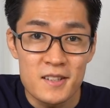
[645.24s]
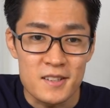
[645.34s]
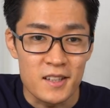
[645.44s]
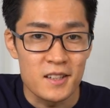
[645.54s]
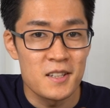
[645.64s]

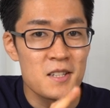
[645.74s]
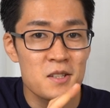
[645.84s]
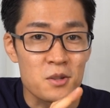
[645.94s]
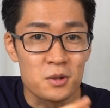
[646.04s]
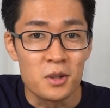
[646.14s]
Suppose a
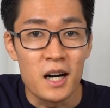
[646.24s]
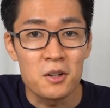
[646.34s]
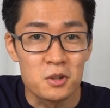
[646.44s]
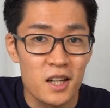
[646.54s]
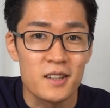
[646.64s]
microwave
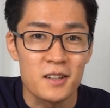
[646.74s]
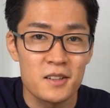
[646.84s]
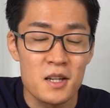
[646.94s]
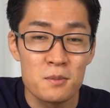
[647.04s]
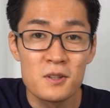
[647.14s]
oven was made
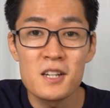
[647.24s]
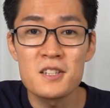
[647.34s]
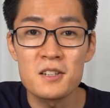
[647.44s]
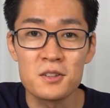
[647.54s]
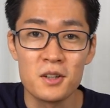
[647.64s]
of
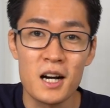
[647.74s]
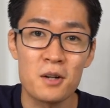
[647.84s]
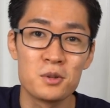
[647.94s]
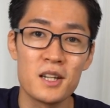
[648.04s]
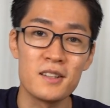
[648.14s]
plastic, not metal.